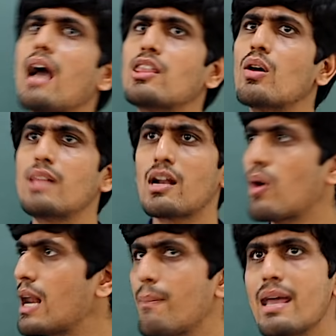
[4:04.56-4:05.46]
I thought they're
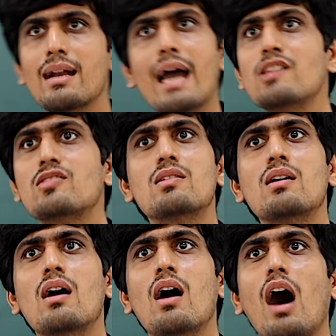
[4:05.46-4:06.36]
only being nice.
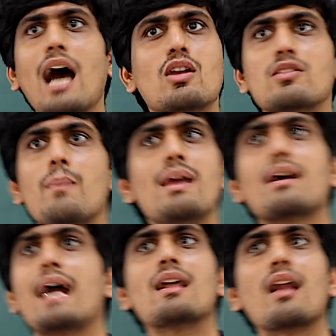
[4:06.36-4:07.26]
I thought they're being
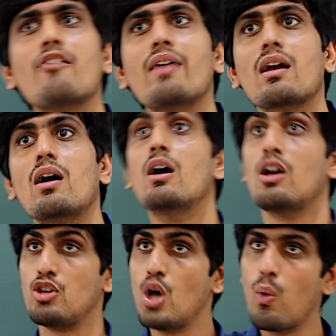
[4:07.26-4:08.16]
kind and loving.
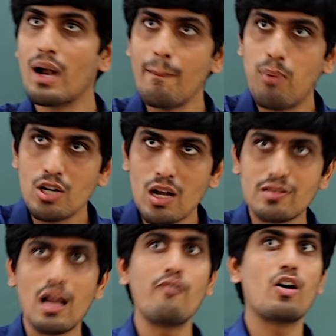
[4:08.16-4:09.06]
You wouldn't put
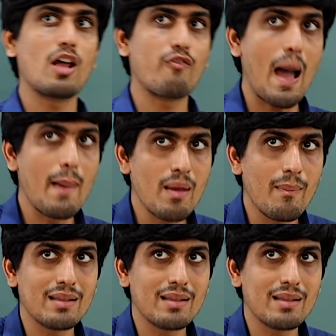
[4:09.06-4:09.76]
yourself or your family member